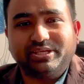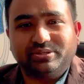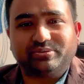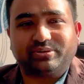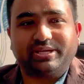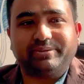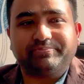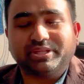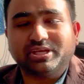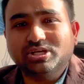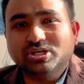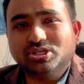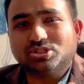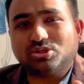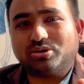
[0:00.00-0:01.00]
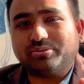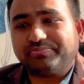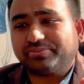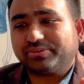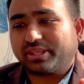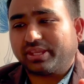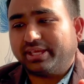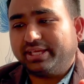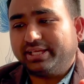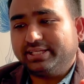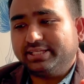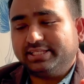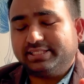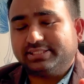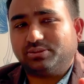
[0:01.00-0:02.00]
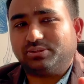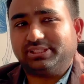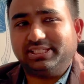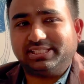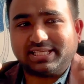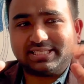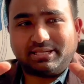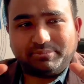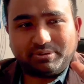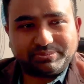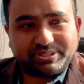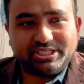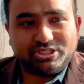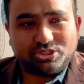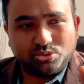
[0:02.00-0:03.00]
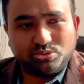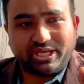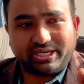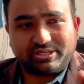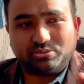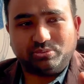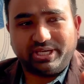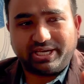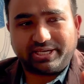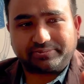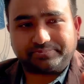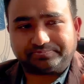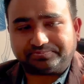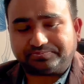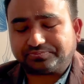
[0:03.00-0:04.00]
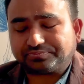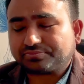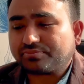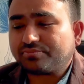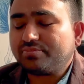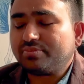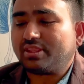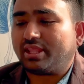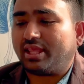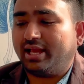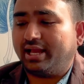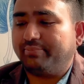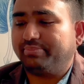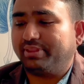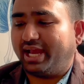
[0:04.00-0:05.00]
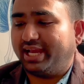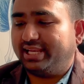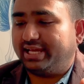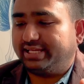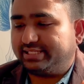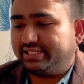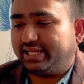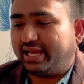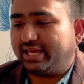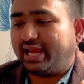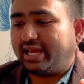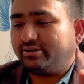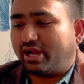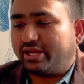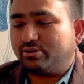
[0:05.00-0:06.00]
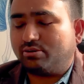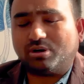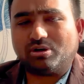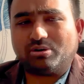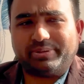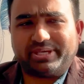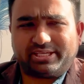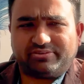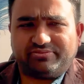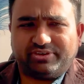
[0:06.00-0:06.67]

Okay, so these are some of the issues that we are highlighting, and I don't want to make it